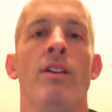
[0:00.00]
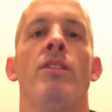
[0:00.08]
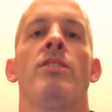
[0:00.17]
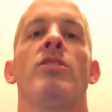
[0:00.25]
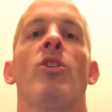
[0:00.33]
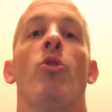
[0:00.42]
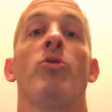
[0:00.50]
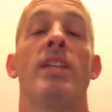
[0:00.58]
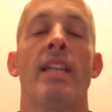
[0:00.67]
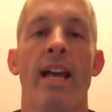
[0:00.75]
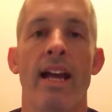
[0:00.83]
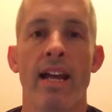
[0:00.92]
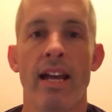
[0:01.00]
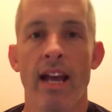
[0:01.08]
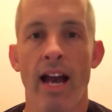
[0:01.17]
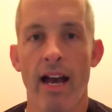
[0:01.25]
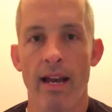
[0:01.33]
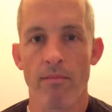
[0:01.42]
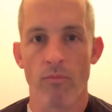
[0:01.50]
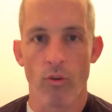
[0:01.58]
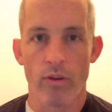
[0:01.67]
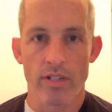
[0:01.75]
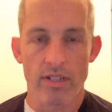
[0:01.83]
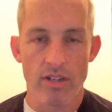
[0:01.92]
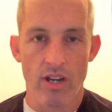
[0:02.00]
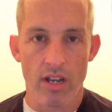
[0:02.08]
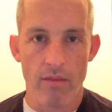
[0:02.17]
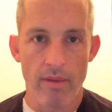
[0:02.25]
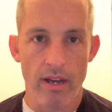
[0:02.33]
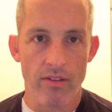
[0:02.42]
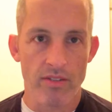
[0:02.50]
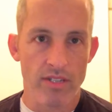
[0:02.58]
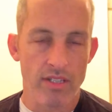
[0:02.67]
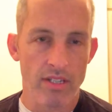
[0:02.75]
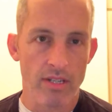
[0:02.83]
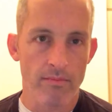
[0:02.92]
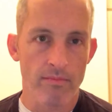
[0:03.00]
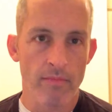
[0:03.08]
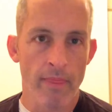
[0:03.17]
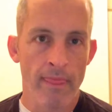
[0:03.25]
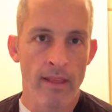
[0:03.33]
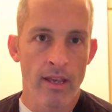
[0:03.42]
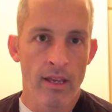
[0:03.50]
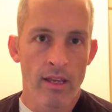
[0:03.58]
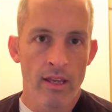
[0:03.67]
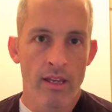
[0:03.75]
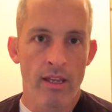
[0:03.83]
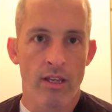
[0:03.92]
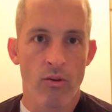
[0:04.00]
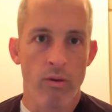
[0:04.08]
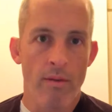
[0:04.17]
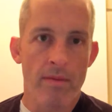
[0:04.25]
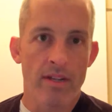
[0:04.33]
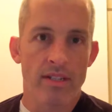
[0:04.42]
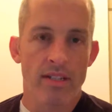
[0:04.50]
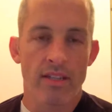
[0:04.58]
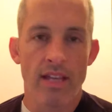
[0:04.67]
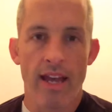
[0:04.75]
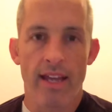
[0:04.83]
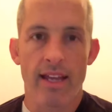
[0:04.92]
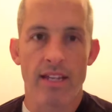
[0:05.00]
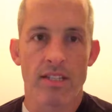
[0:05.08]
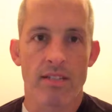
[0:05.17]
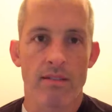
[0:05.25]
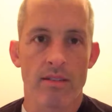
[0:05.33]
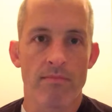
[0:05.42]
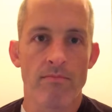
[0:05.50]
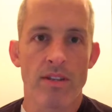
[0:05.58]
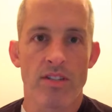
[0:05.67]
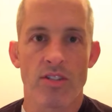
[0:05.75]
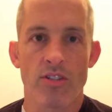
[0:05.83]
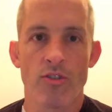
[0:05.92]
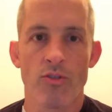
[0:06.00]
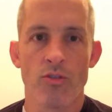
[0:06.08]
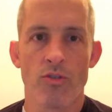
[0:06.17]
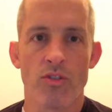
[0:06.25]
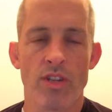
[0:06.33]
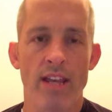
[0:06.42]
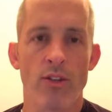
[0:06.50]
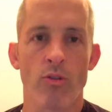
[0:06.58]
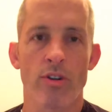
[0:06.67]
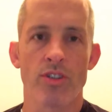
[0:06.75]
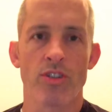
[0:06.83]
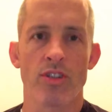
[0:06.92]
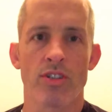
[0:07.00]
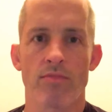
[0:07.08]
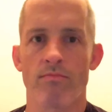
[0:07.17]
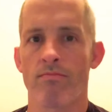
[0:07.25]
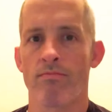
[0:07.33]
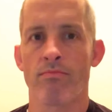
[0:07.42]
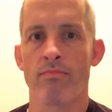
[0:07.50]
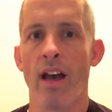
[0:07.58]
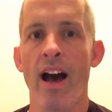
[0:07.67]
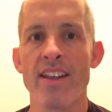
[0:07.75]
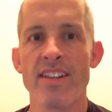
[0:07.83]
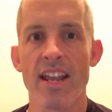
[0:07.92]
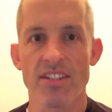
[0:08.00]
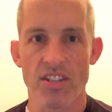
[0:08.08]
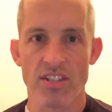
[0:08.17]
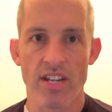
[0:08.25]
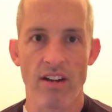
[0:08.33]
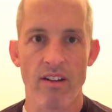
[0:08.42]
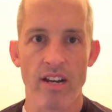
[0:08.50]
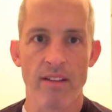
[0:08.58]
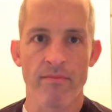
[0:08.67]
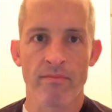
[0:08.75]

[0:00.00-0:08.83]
So today I'm going to talk about some equipment that gets misused and or is just unnecessary.